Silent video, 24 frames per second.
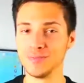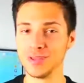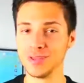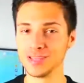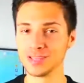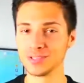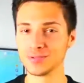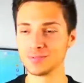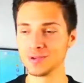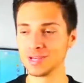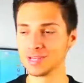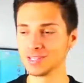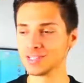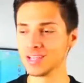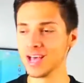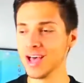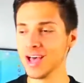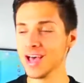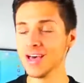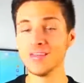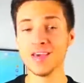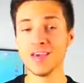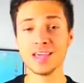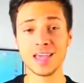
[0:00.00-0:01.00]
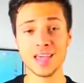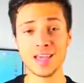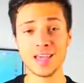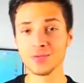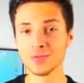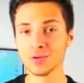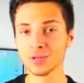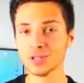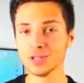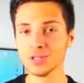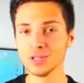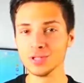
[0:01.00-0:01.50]
to me, is because they
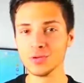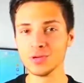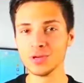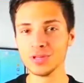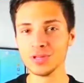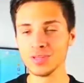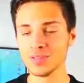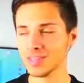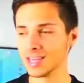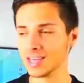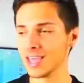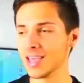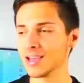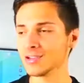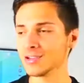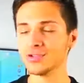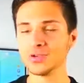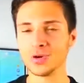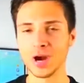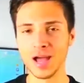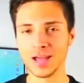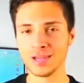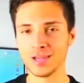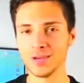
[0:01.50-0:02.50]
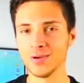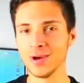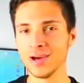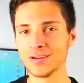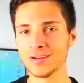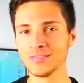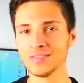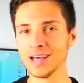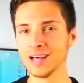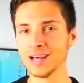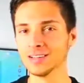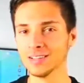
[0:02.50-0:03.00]
can't really do anything. They can't drag you
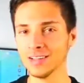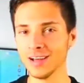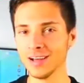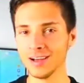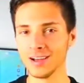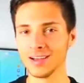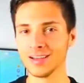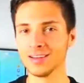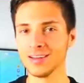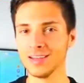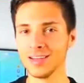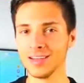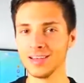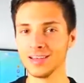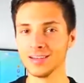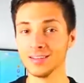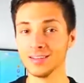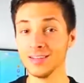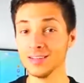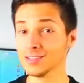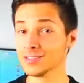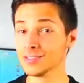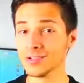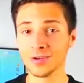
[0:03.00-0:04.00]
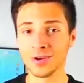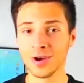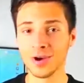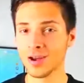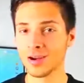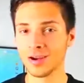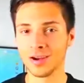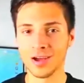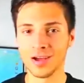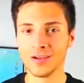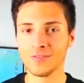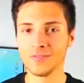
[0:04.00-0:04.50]
out of that line, and he's still
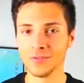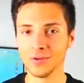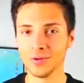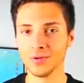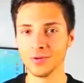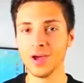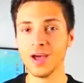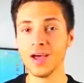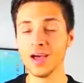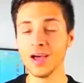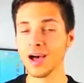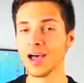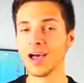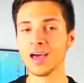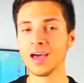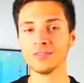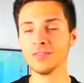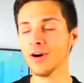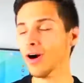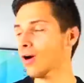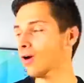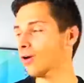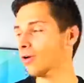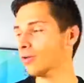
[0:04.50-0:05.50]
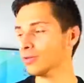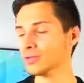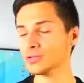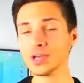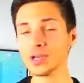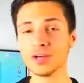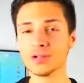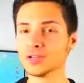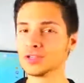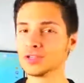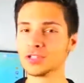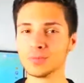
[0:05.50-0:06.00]
got an iPhone ahead of all
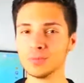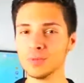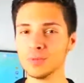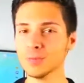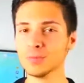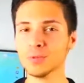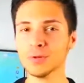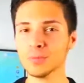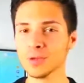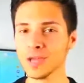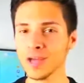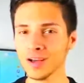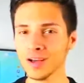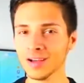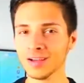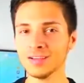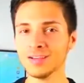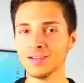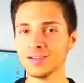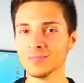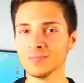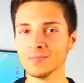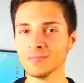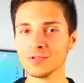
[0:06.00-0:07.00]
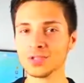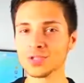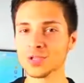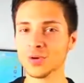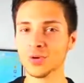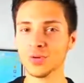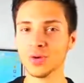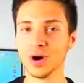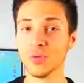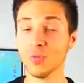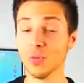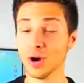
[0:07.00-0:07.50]
those hundreds of people behind him.
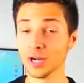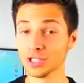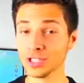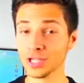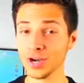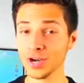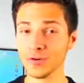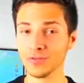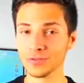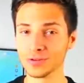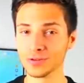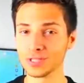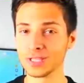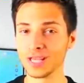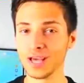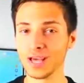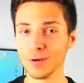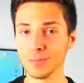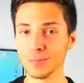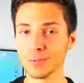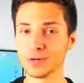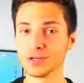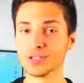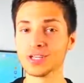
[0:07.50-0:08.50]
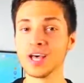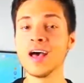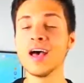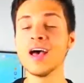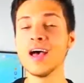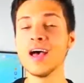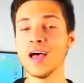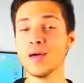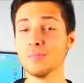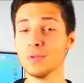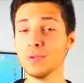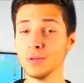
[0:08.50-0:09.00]
So watch out for scalpers
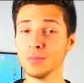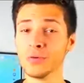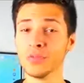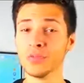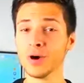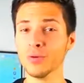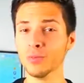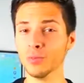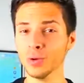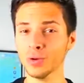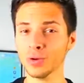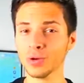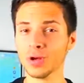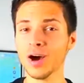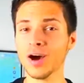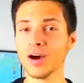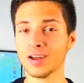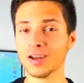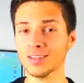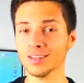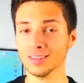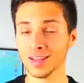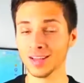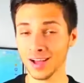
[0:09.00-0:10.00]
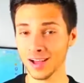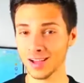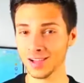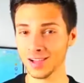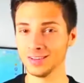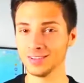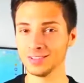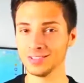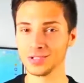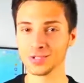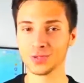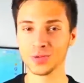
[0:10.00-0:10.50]
and people that will cut in
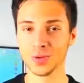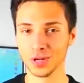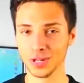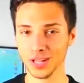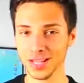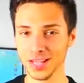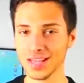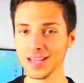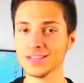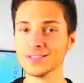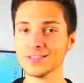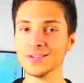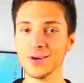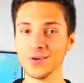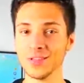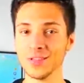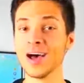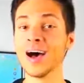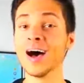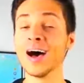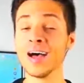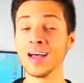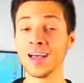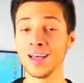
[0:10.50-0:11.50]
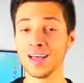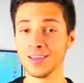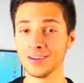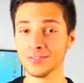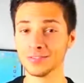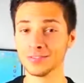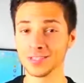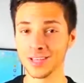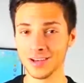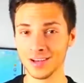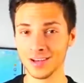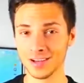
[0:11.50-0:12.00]
line. Just want to let you guys know that ahead
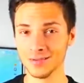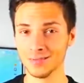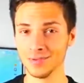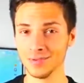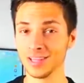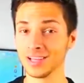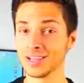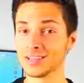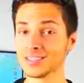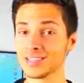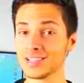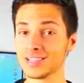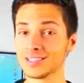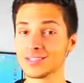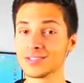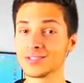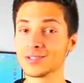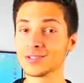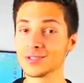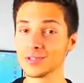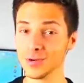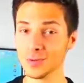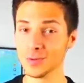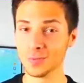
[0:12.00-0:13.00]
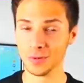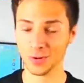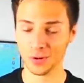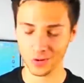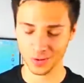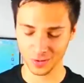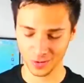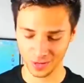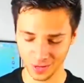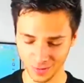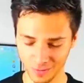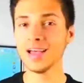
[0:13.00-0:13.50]
of time, because that's super
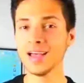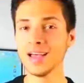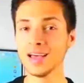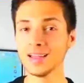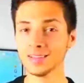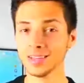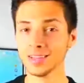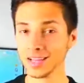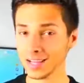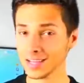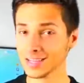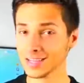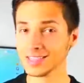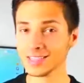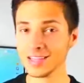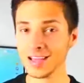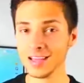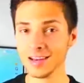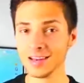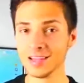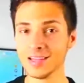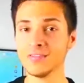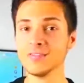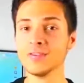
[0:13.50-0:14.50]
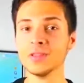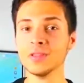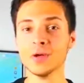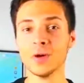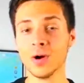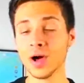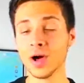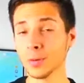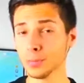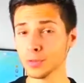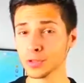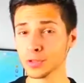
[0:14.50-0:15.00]
annoying. And like I said, even
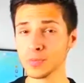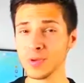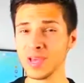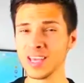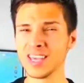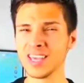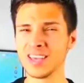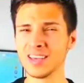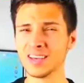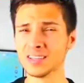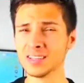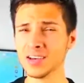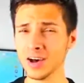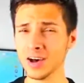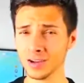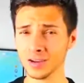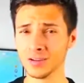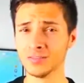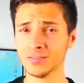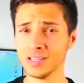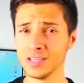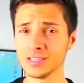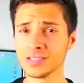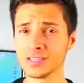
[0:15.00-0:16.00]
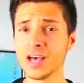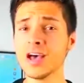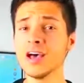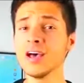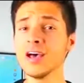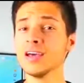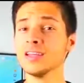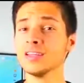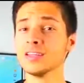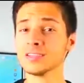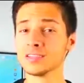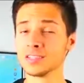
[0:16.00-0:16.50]
though Apple's making a ton of these,
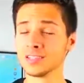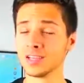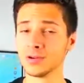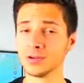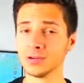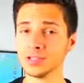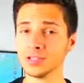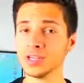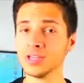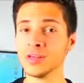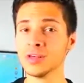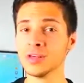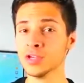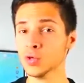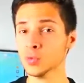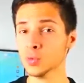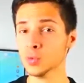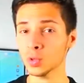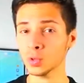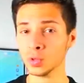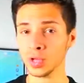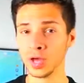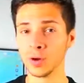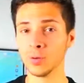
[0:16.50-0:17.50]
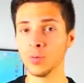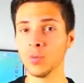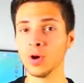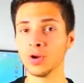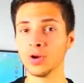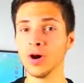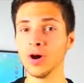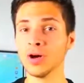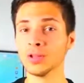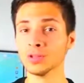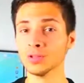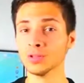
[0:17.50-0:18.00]
it doesn't guarantee that you will get
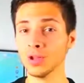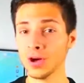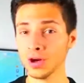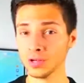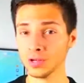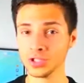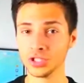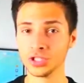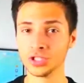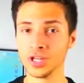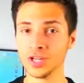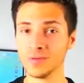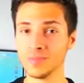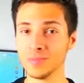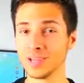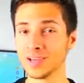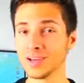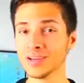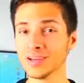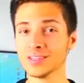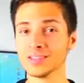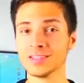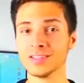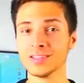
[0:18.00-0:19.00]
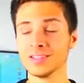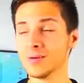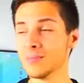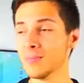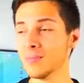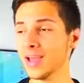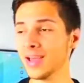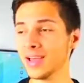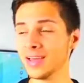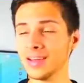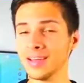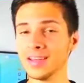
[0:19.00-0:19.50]
one on launch day, because the
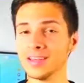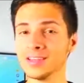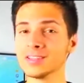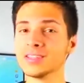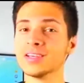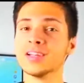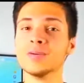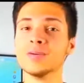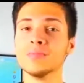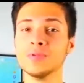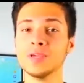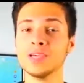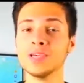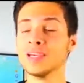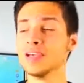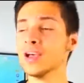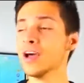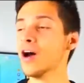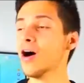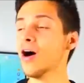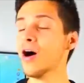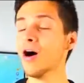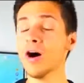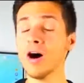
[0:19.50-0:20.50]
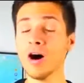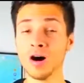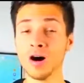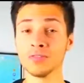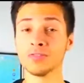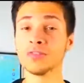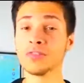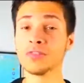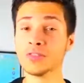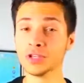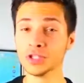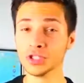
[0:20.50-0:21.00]
demand is going to be
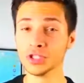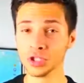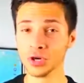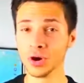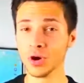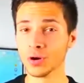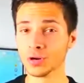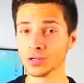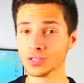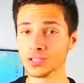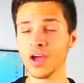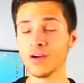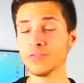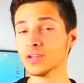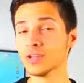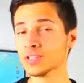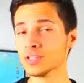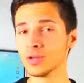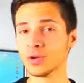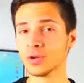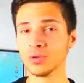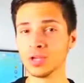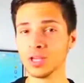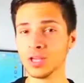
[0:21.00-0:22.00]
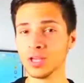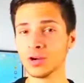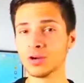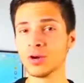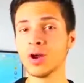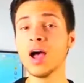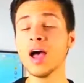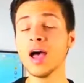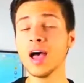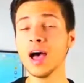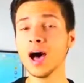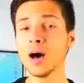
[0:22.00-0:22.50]
off the charts. Every single
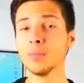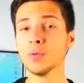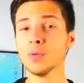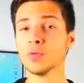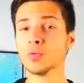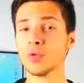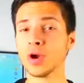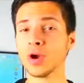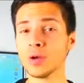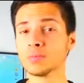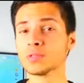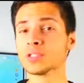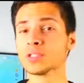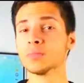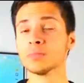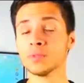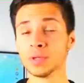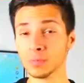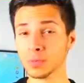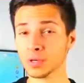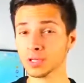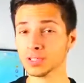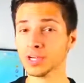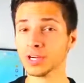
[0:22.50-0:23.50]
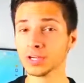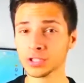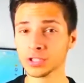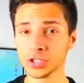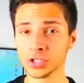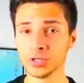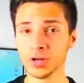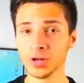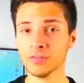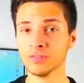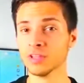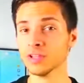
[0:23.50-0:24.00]
year, Apple ramps up the
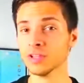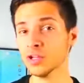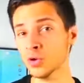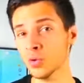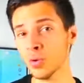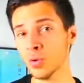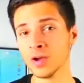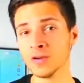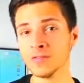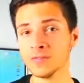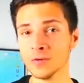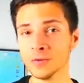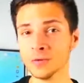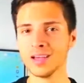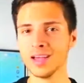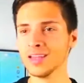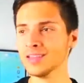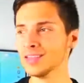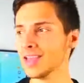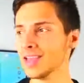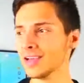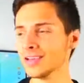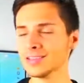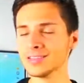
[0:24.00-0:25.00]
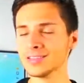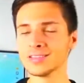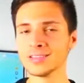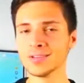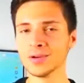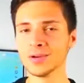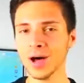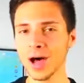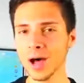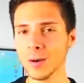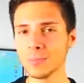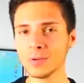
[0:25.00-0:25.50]
production of the new iPhone, and yet it
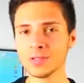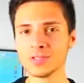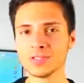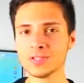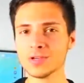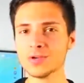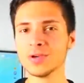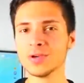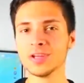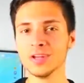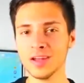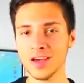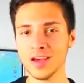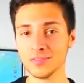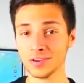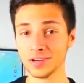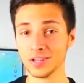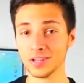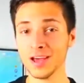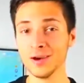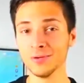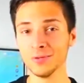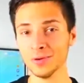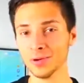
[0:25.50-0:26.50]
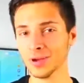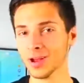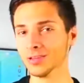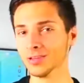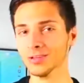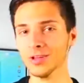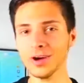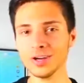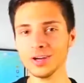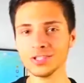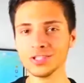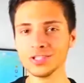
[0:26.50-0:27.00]
still happens that you can never get one
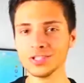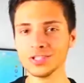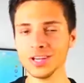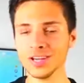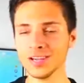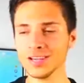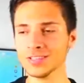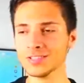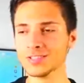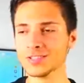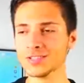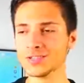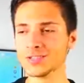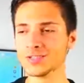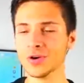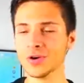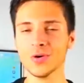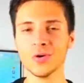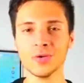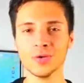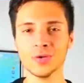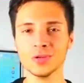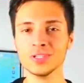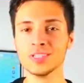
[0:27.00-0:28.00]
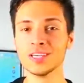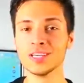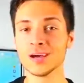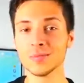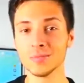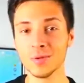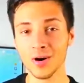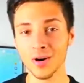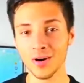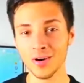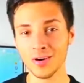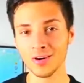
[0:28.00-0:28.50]
on launch day. It's so
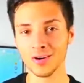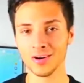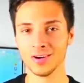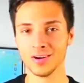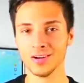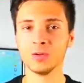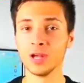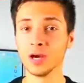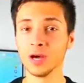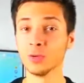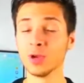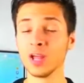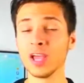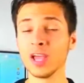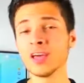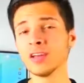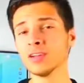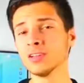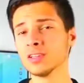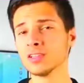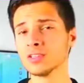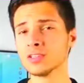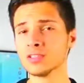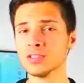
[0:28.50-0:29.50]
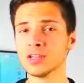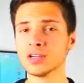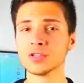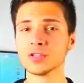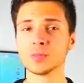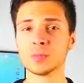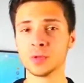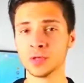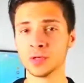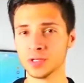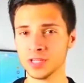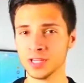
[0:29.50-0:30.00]
damn hard. Now, an analyst
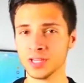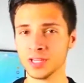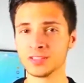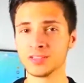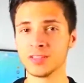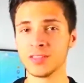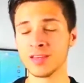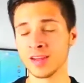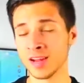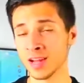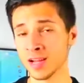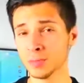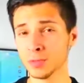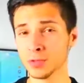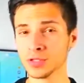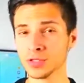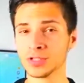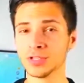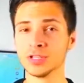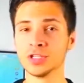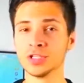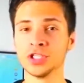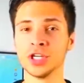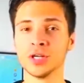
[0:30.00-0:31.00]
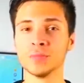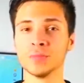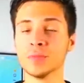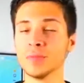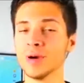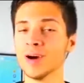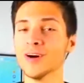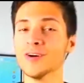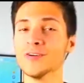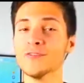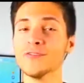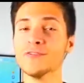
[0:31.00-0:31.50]
does predict that Apple's going to ship
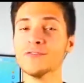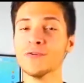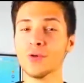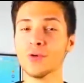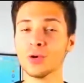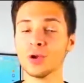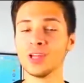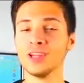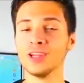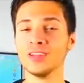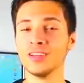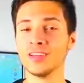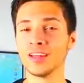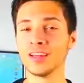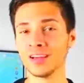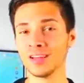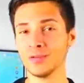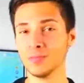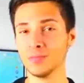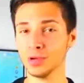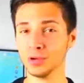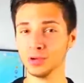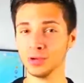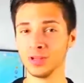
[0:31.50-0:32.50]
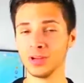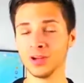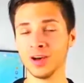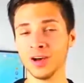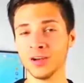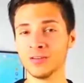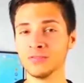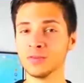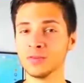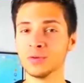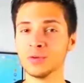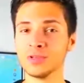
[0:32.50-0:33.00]
about 49 million
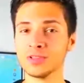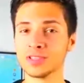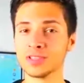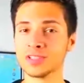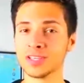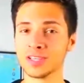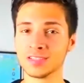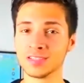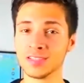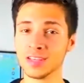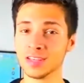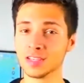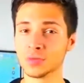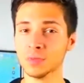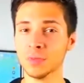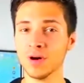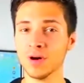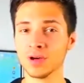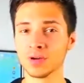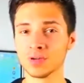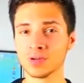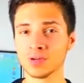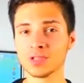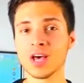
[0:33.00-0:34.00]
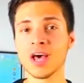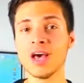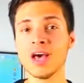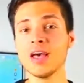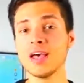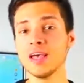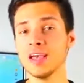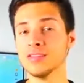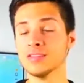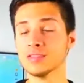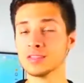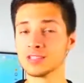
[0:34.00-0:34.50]
iPhone 6s models
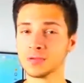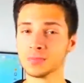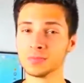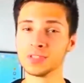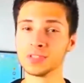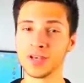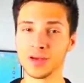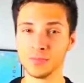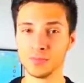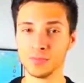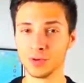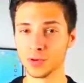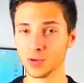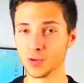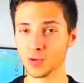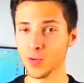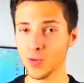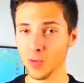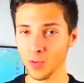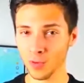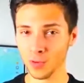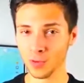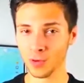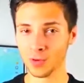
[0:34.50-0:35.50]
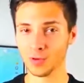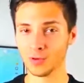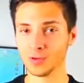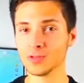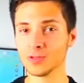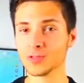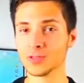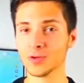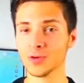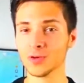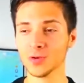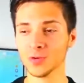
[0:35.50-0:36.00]
in the September quarter.
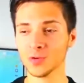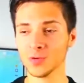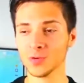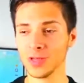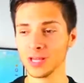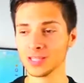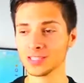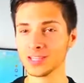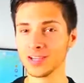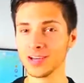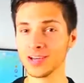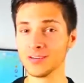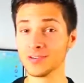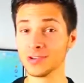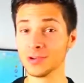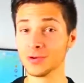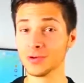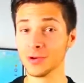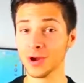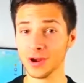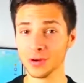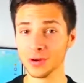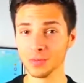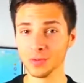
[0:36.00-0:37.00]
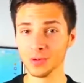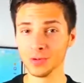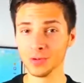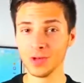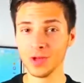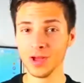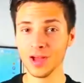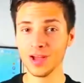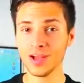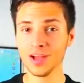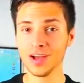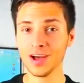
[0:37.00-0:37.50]
So that's kind of
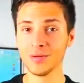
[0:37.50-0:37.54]
incredible.